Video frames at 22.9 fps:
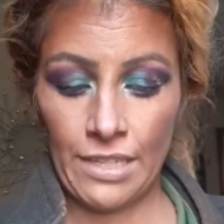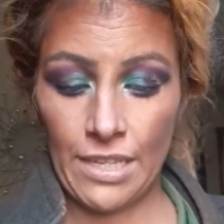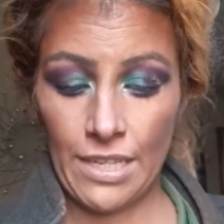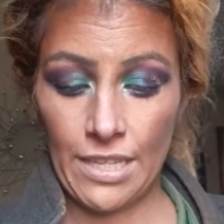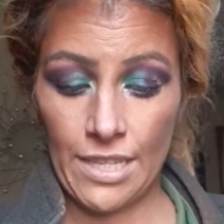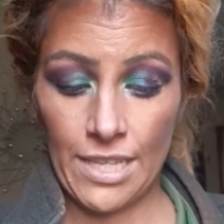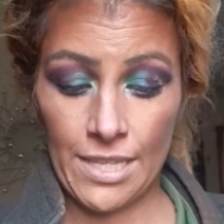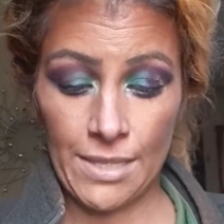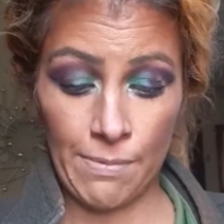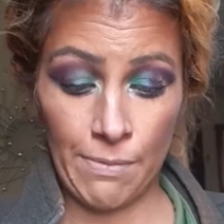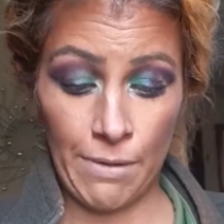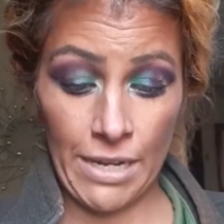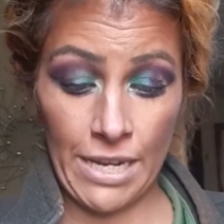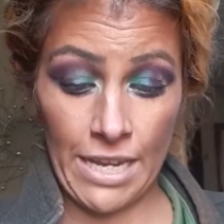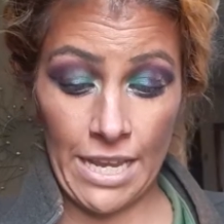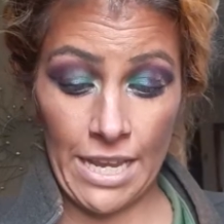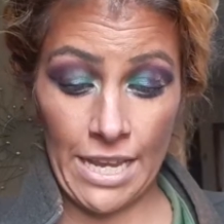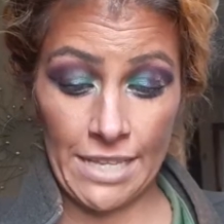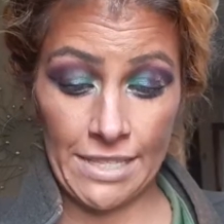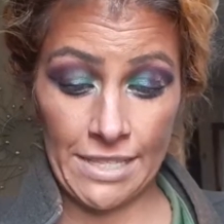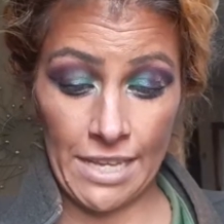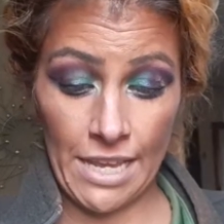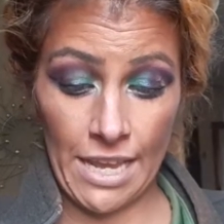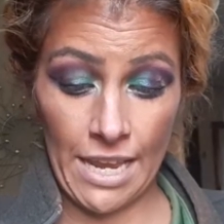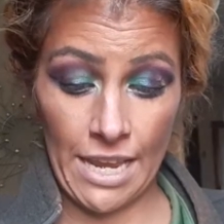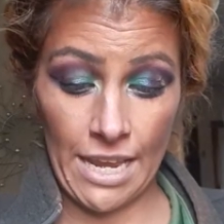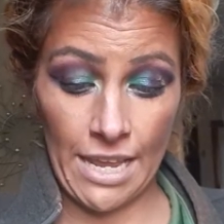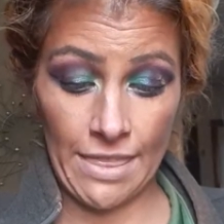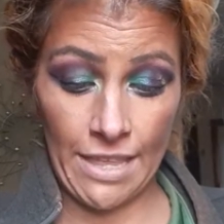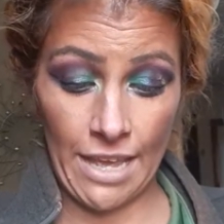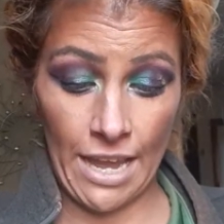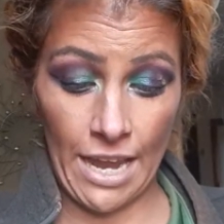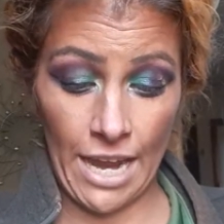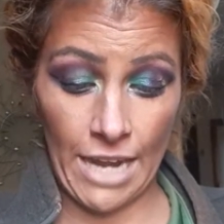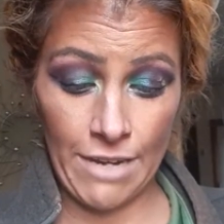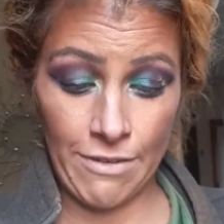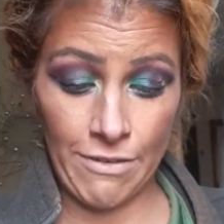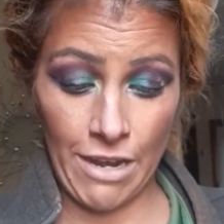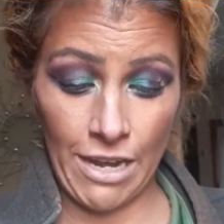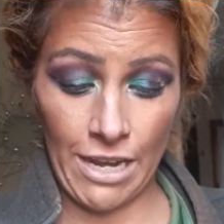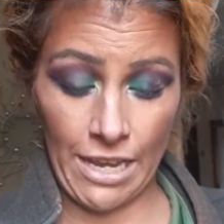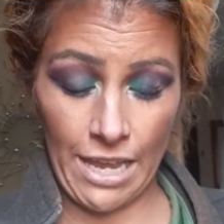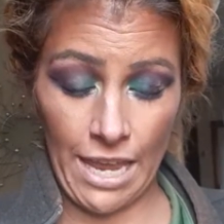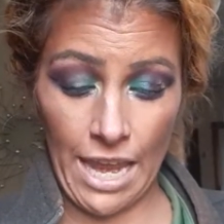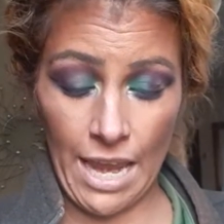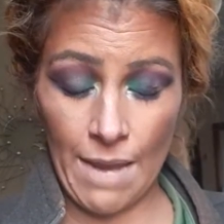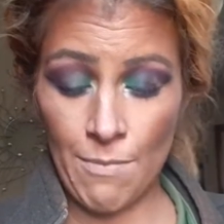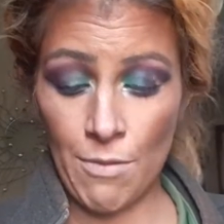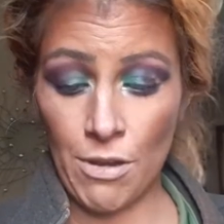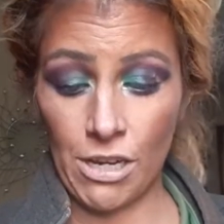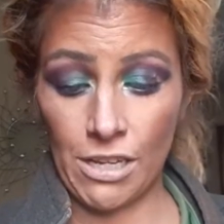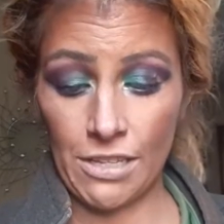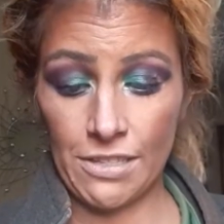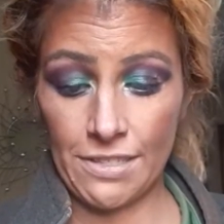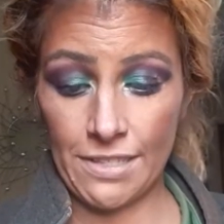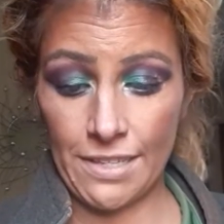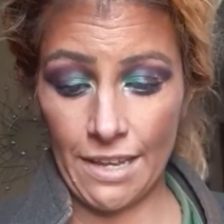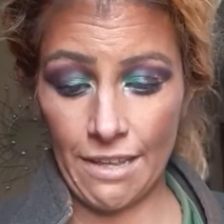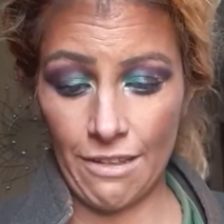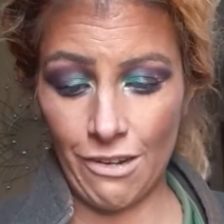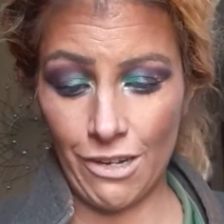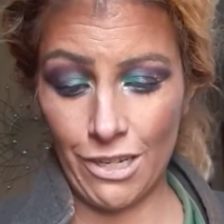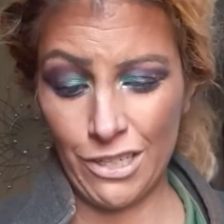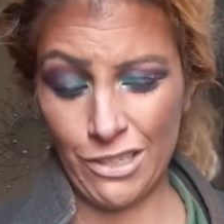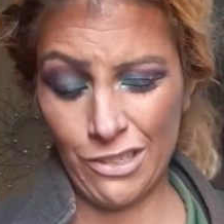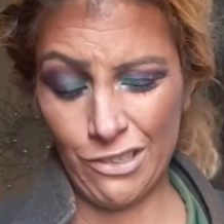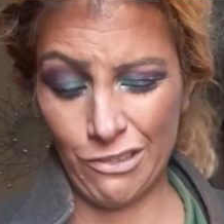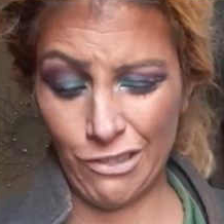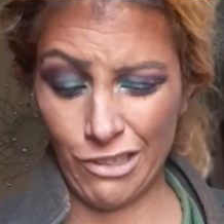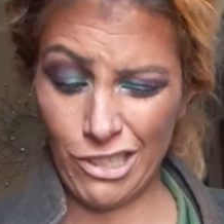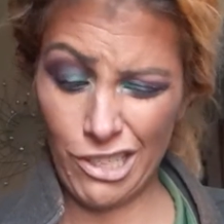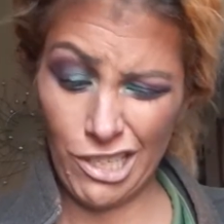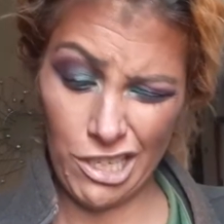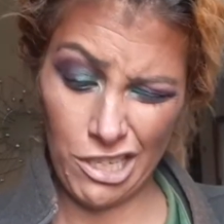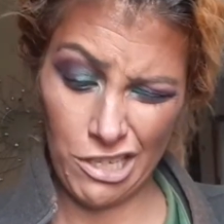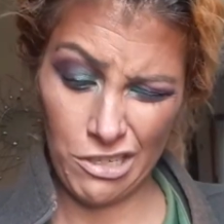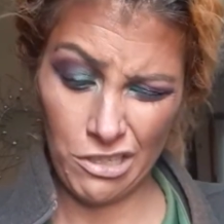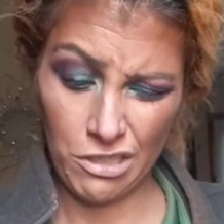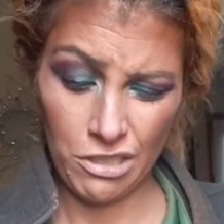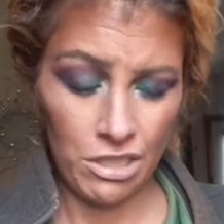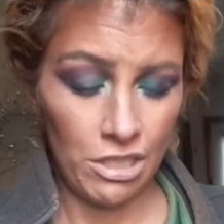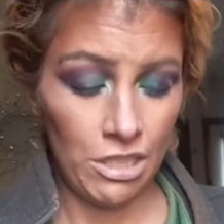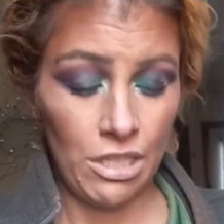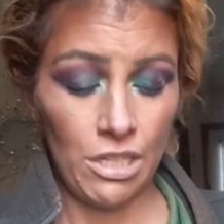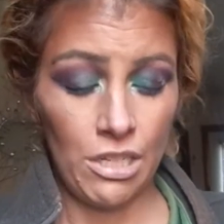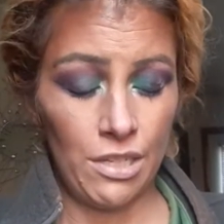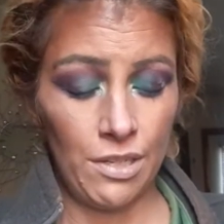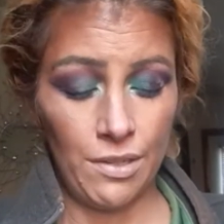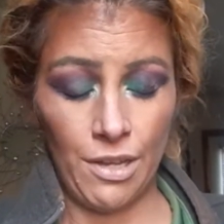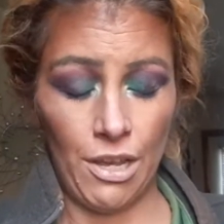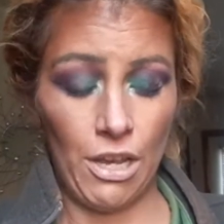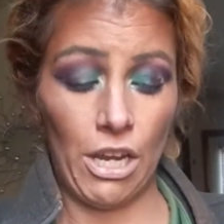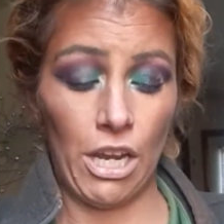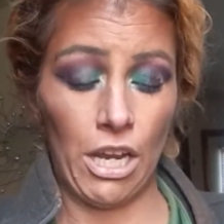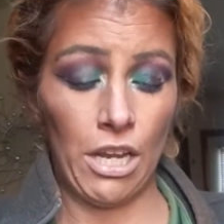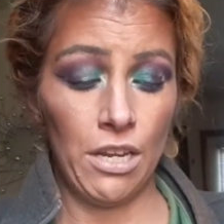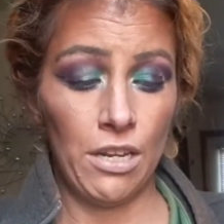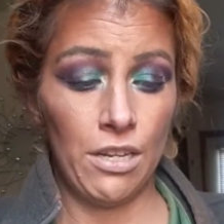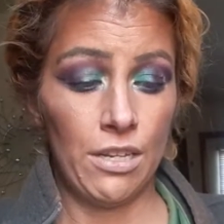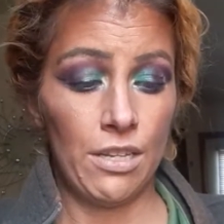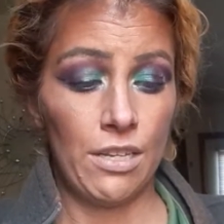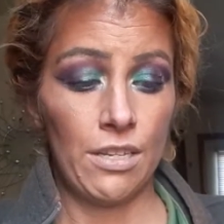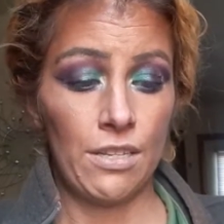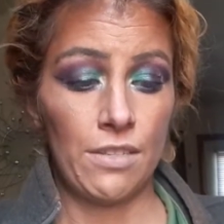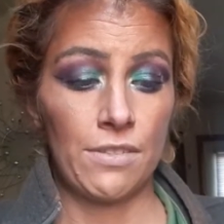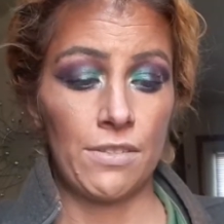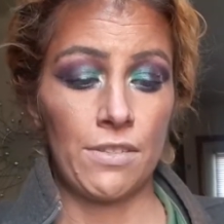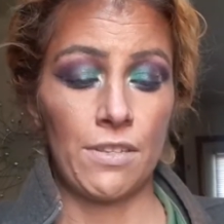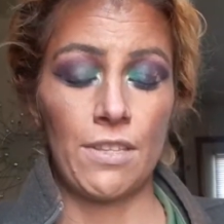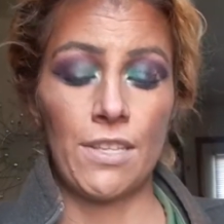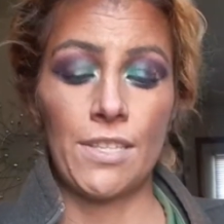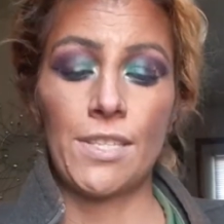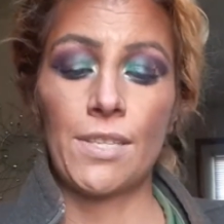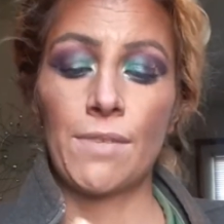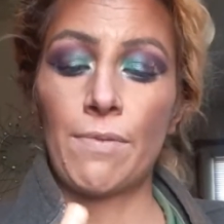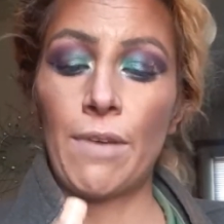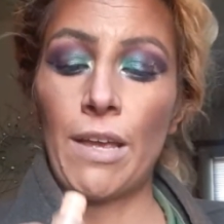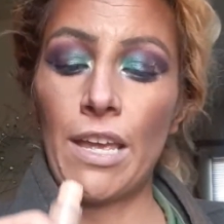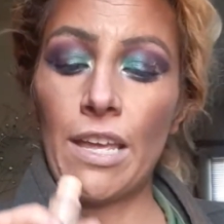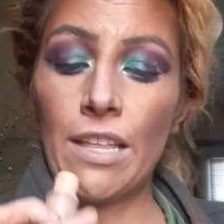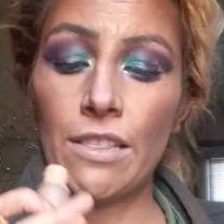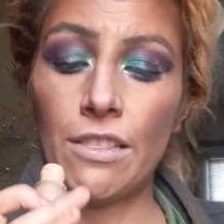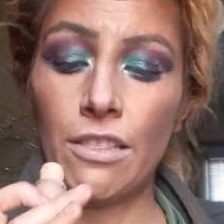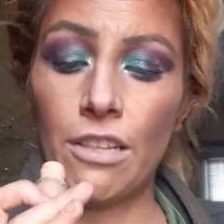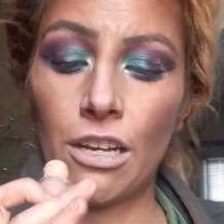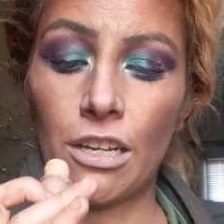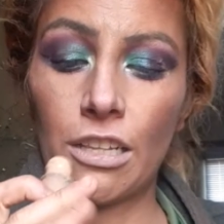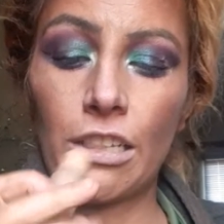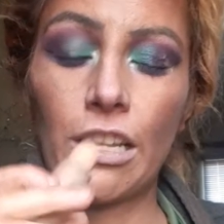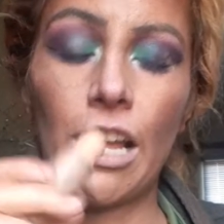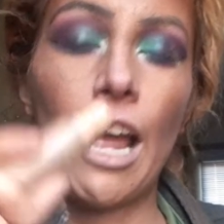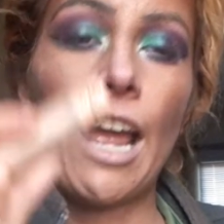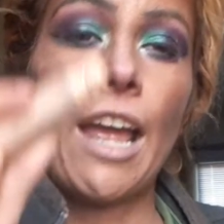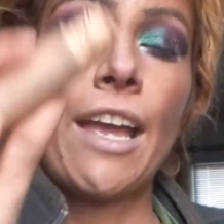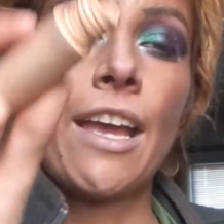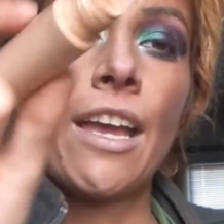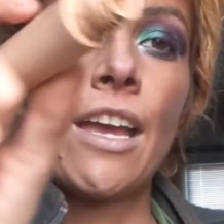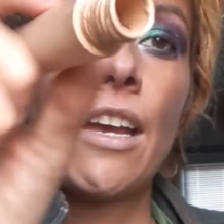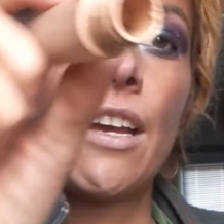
This one is in the Hydrating Camo Concealer. Really? Okay. So this is what it looked like.